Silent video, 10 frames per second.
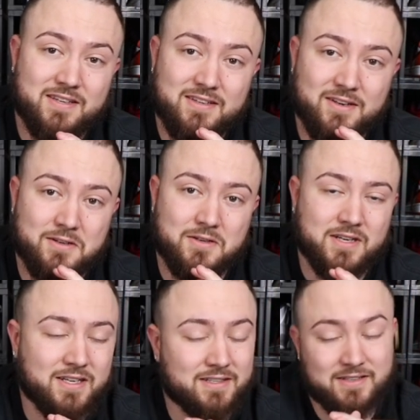
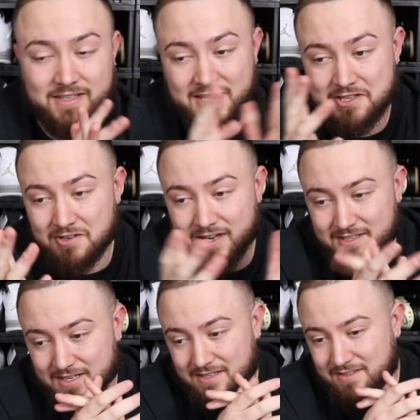So again, you
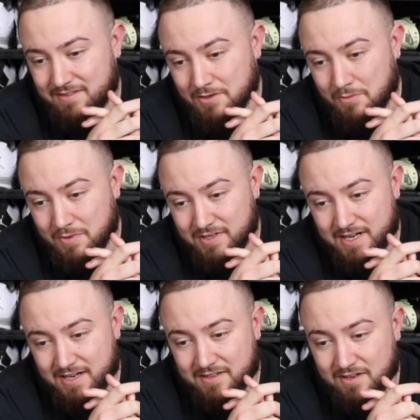guys, I just, you know, want to
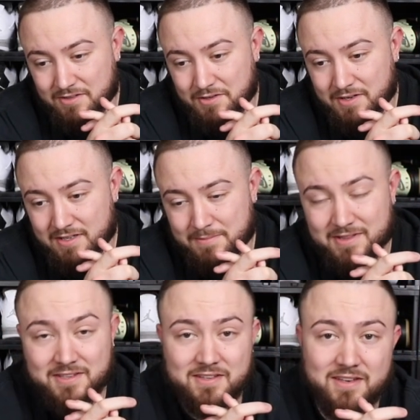kind of talk to you guys
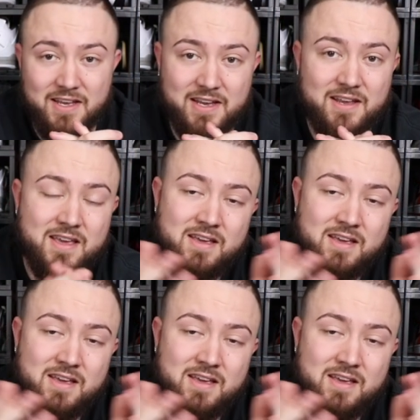about this today.